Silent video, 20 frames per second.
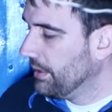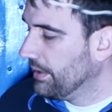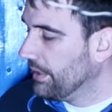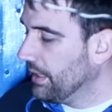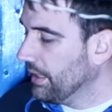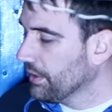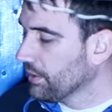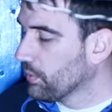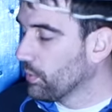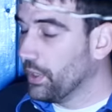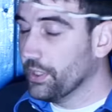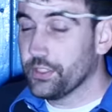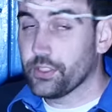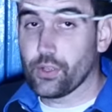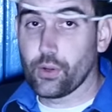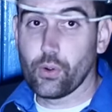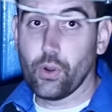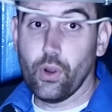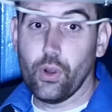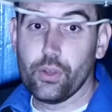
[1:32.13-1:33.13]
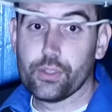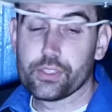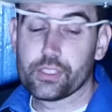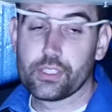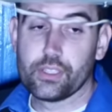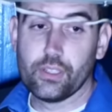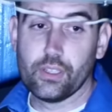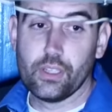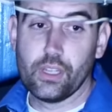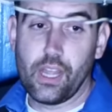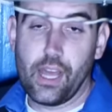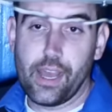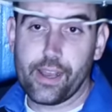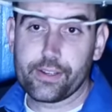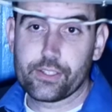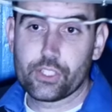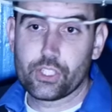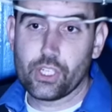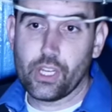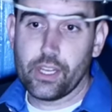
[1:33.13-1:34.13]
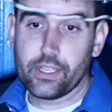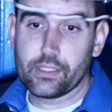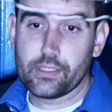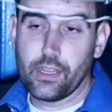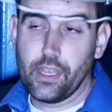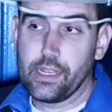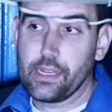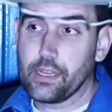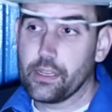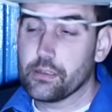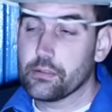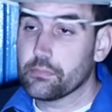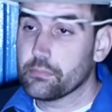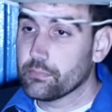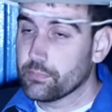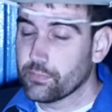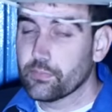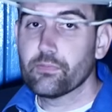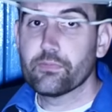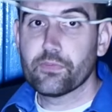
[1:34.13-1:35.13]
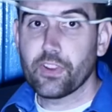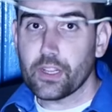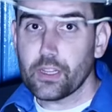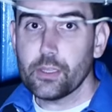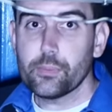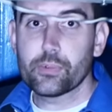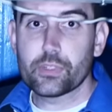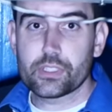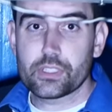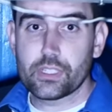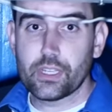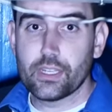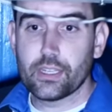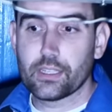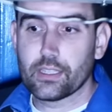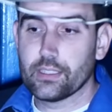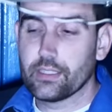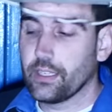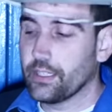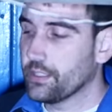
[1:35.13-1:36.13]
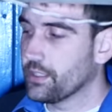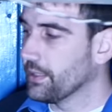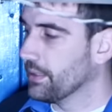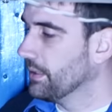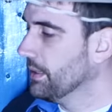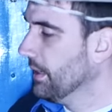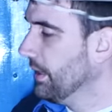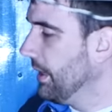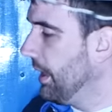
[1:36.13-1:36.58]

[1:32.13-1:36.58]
The other ones are all still locked shut and in fairly pristine condition.